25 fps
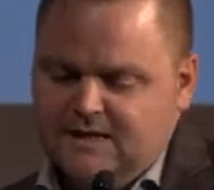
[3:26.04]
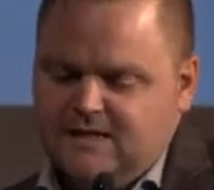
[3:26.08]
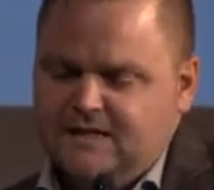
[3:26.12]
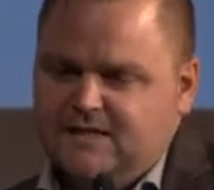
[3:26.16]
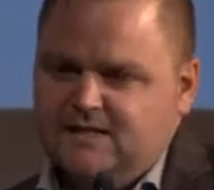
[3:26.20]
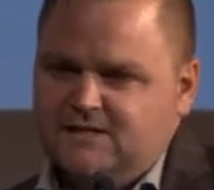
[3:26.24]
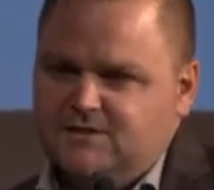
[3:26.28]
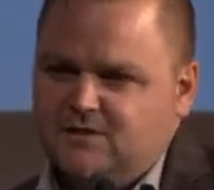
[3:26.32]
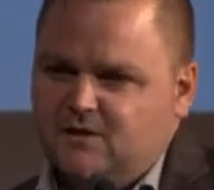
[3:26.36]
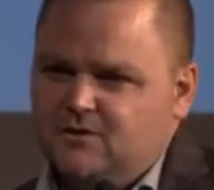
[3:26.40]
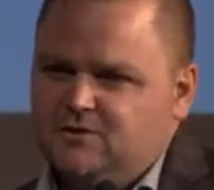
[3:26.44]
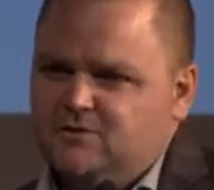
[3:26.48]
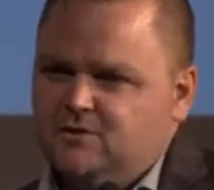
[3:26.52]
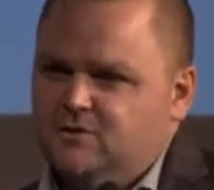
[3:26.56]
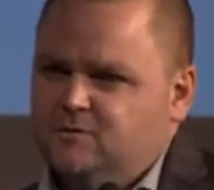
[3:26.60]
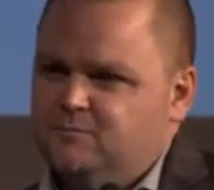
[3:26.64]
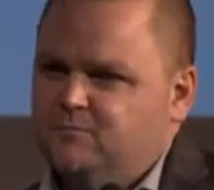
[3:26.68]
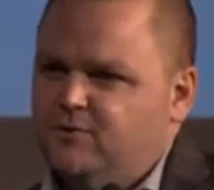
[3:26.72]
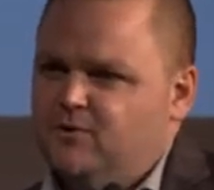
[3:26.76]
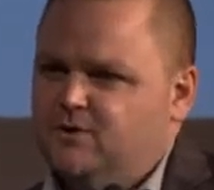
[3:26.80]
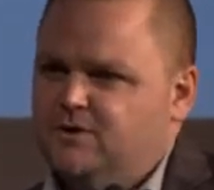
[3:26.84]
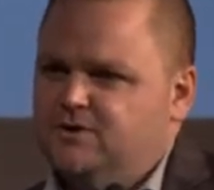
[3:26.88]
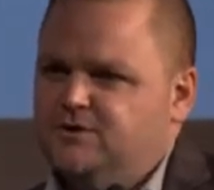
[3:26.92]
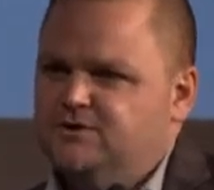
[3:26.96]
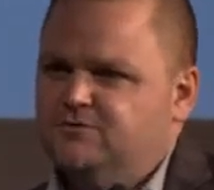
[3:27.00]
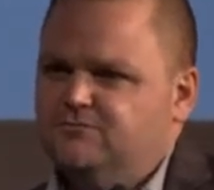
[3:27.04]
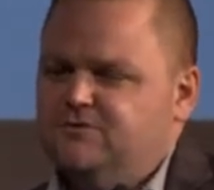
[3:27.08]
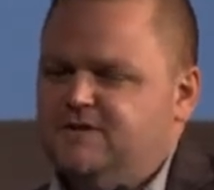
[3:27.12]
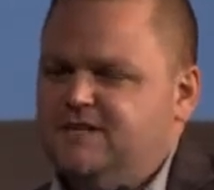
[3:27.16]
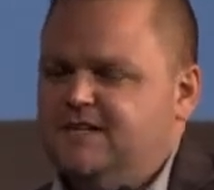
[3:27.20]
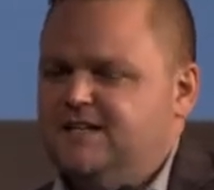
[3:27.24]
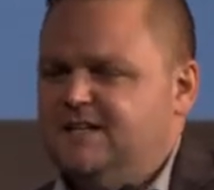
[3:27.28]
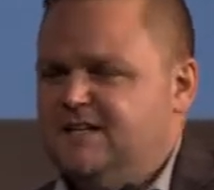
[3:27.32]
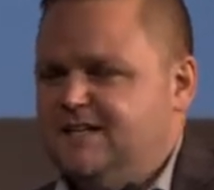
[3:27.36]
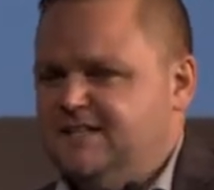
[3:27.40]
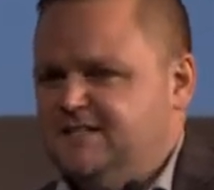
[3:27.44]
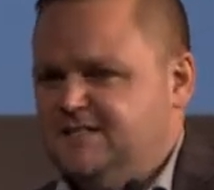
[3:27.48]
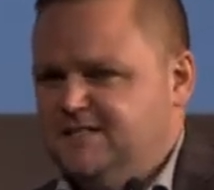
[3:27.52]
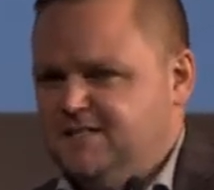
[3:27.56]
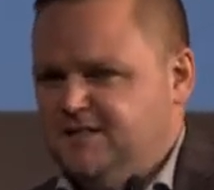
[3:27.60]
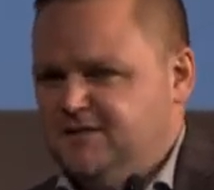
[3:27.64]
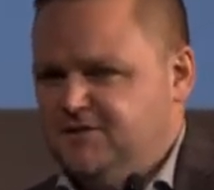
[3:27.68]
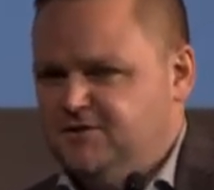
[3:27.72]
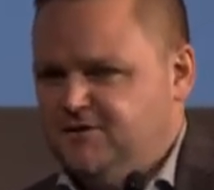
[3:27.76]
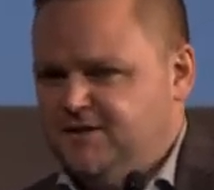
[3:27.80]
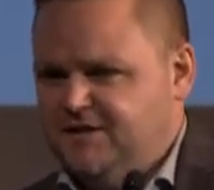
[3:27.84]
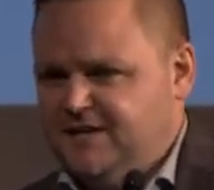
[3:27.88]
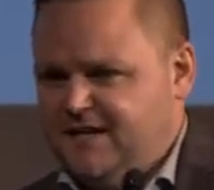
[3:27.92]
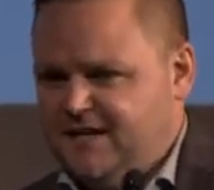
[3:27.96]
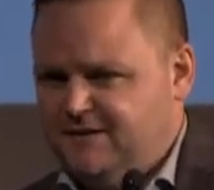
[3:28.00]
It's also important to realize that
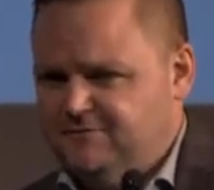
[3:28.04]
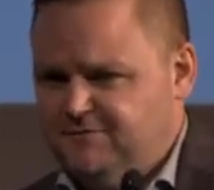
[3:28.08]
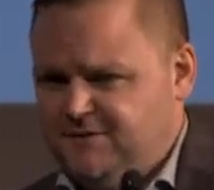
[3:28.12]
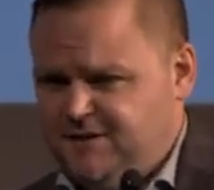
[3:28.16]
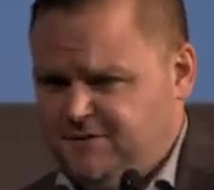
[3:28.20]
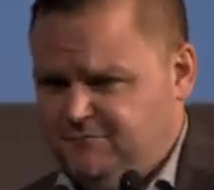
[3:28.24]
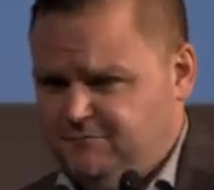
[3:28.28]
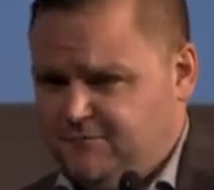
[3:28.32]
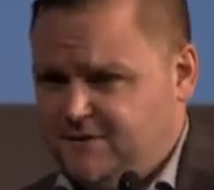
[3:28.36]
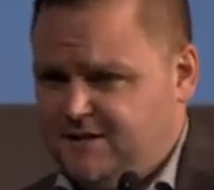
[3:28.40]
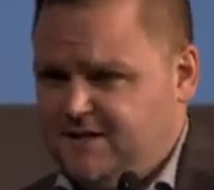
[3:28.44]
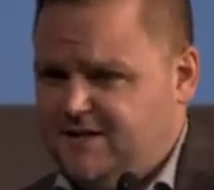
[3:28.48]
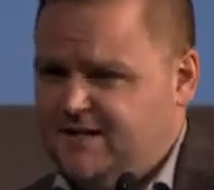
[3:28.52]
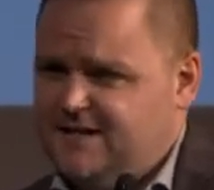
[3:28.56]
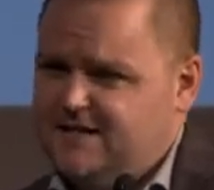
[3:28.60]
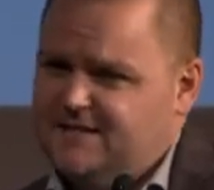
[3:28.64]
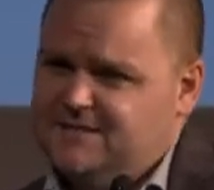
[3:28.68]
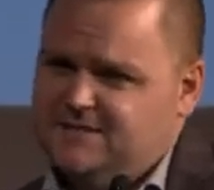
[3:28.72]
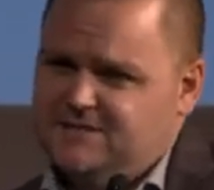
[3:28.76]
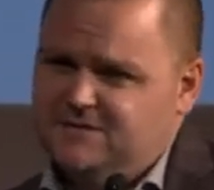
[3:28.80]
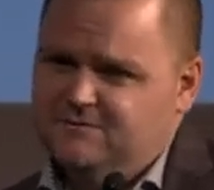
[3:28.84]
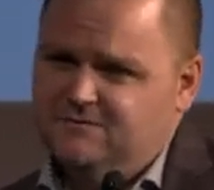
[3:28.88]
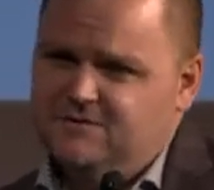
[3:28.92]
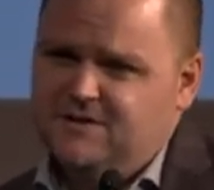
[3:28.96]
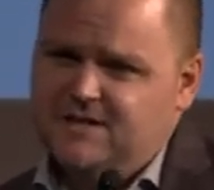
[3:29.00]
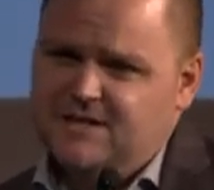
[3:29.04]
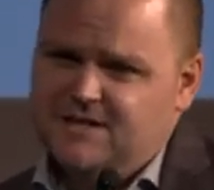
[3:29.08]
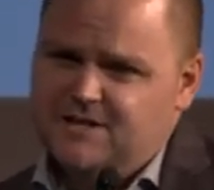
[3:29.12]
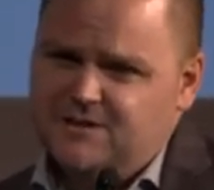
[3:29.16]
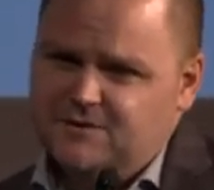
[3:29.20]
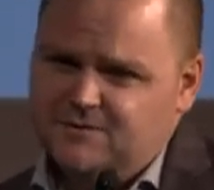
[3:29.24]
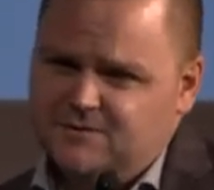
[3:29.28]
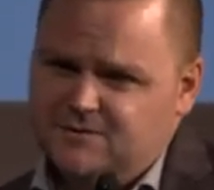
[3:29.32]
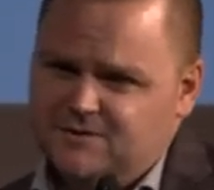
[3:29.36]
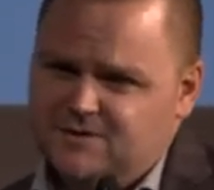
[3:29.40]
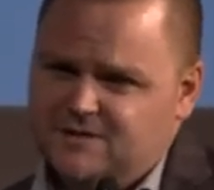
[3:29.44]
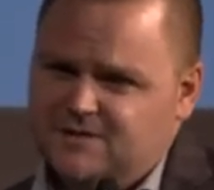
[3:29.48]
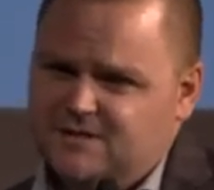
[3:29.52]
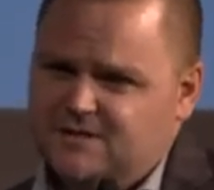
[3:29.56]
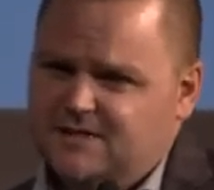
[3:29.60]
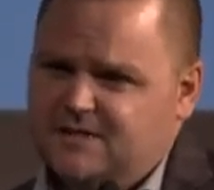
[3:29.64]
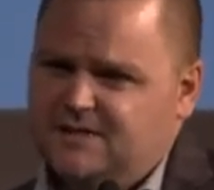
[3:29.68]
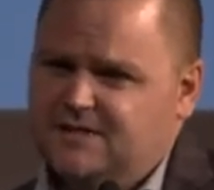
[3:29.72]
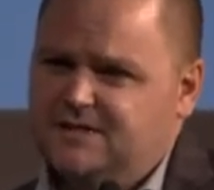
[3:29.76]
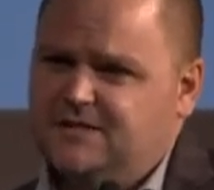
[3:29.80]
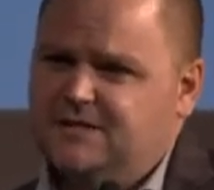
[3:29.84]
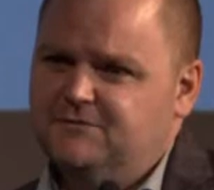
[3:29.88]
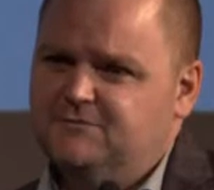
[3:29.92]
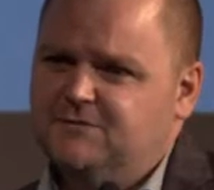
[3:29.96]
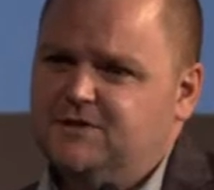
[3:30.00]
you can have different kinds of layers
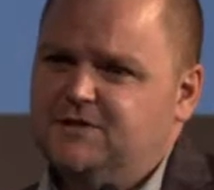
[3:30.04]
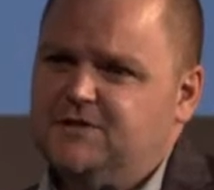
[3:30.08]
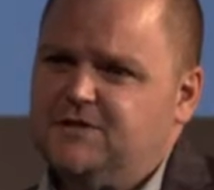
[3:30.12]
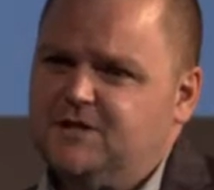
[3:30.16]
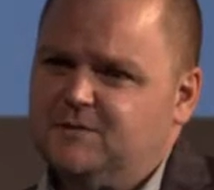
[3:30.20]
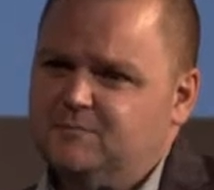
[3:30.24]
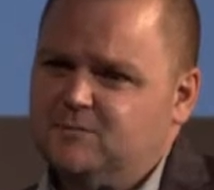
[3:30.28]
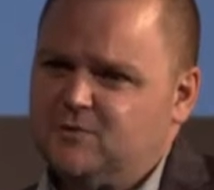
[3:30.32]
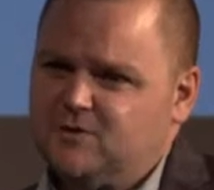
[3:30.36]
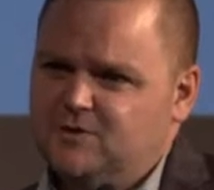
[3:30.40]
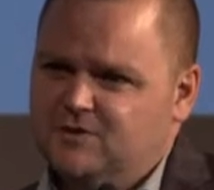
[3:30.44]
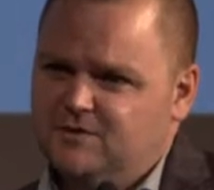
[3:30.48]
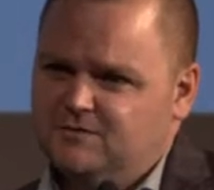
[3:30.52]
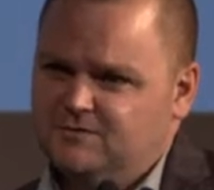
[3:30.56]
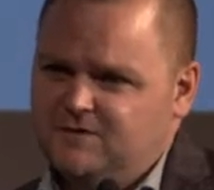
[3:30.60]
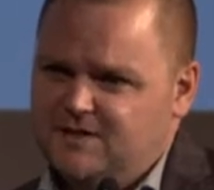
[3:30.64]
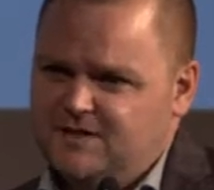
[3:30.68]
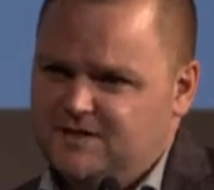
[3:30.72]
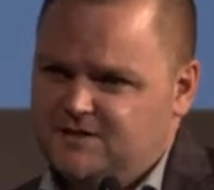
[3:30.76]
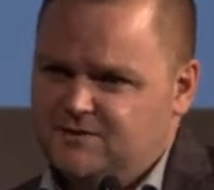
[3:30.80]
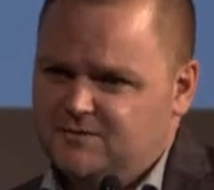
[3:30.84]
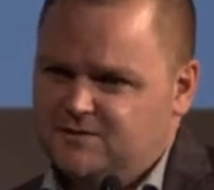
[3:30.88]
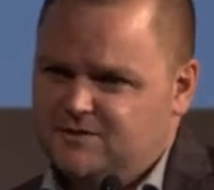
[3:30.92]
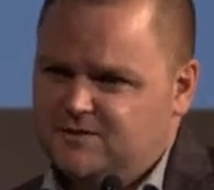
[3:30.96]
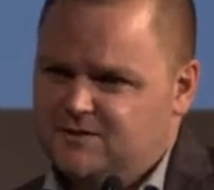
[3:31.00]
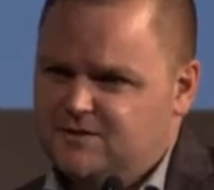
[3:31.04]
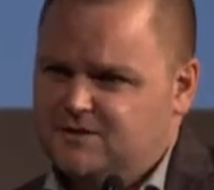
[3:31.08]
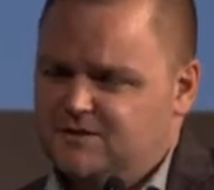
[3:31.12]
and different number of layers.